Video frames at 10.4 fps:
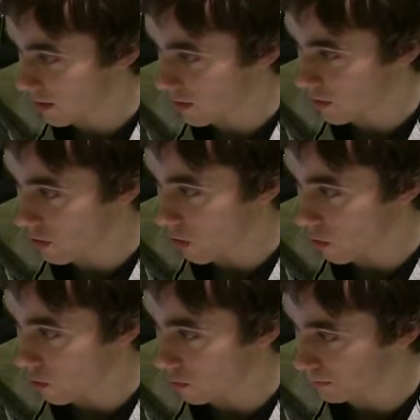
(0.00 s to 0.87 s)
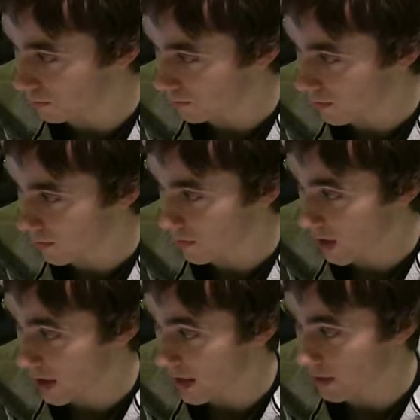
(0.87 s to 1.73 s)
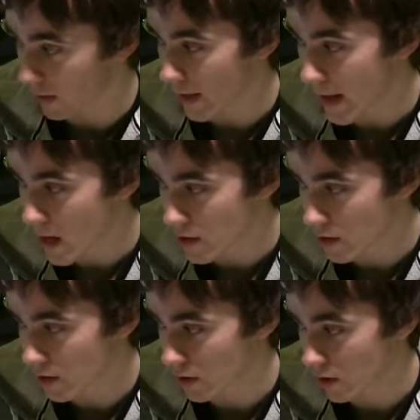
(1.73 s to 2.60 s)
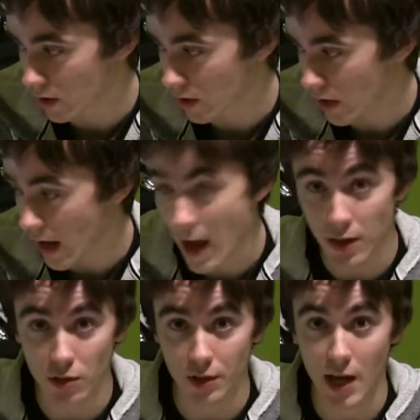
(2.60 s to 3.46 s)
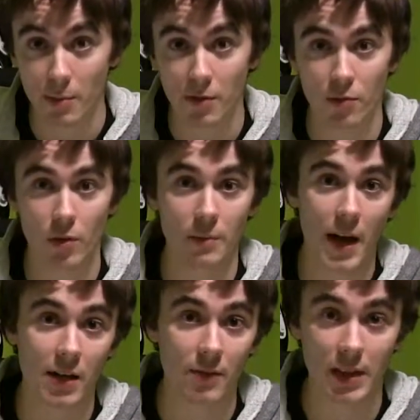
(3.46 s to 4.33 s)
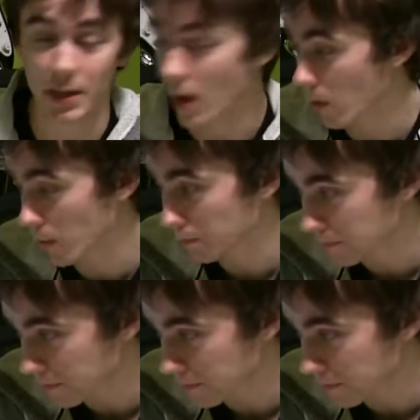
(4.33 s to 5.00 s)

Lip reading: So it is a land, and you can tap it for 1 mana of any color,